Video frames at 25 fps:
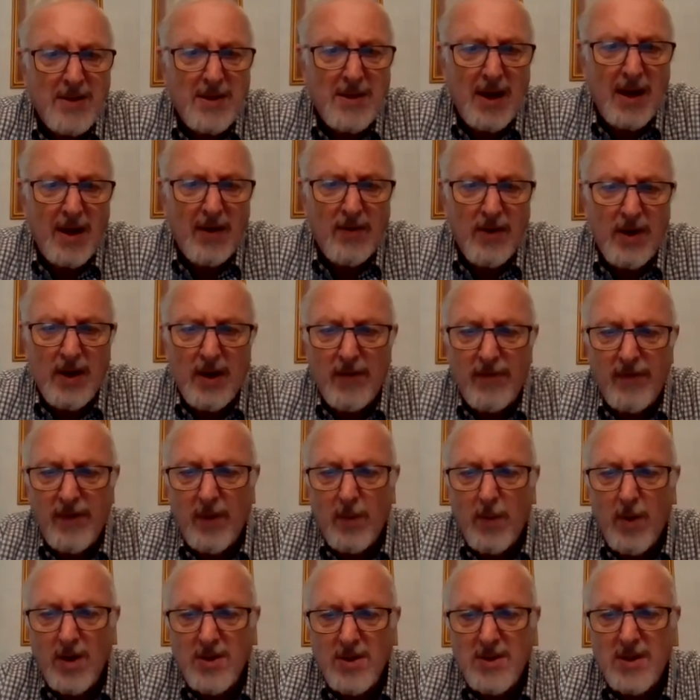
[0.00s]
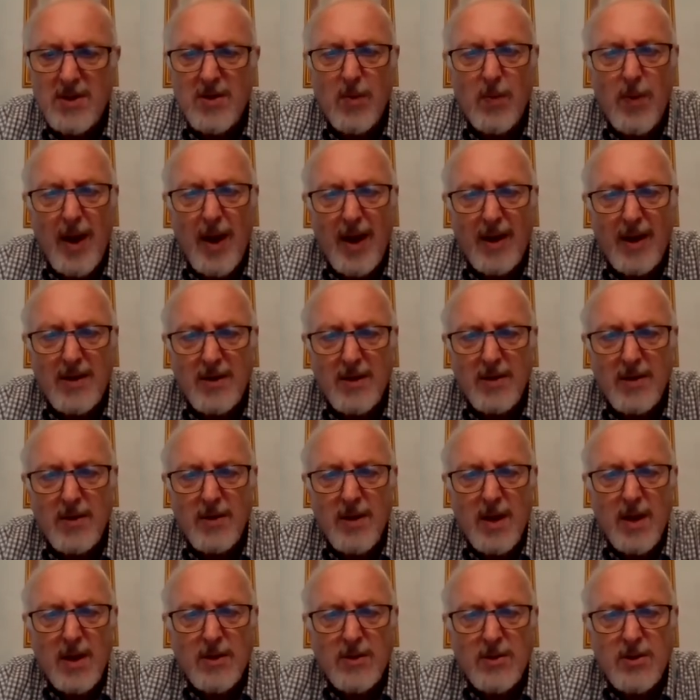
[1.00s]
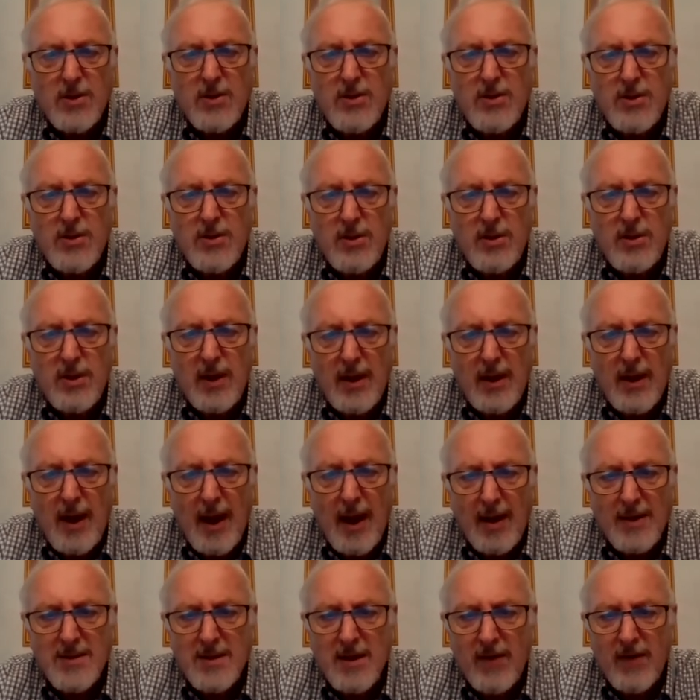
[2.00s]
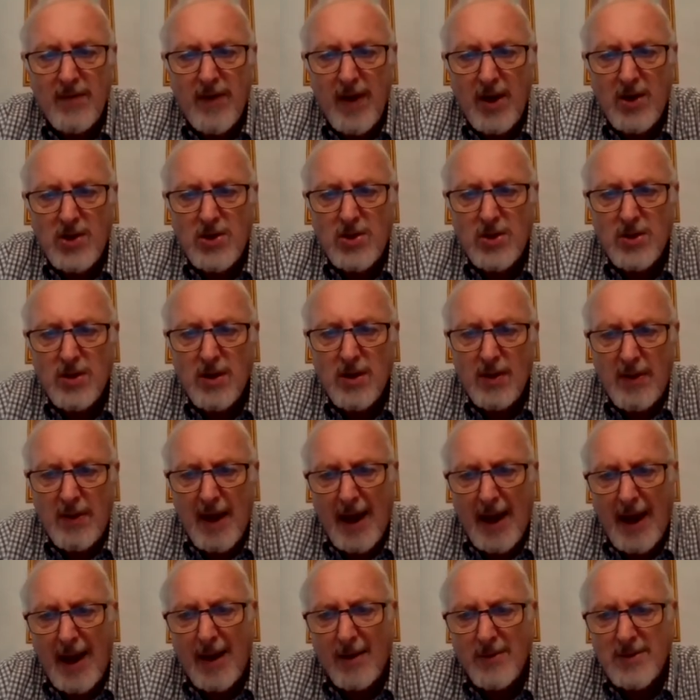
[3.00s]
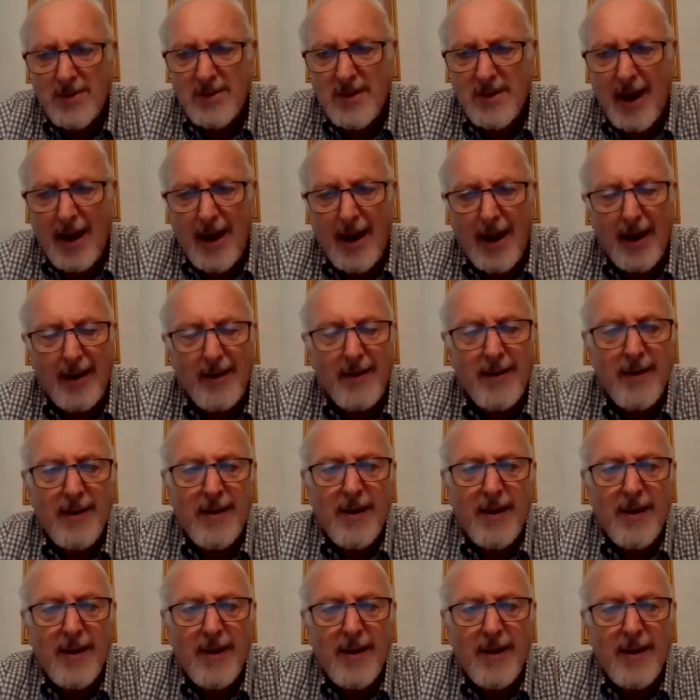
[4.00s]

area if there wasn't a way to do the excavation on the outside